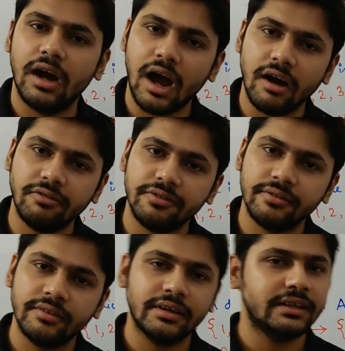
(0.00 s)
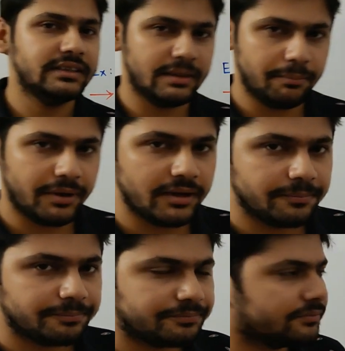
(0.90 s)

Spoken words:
half. Simple.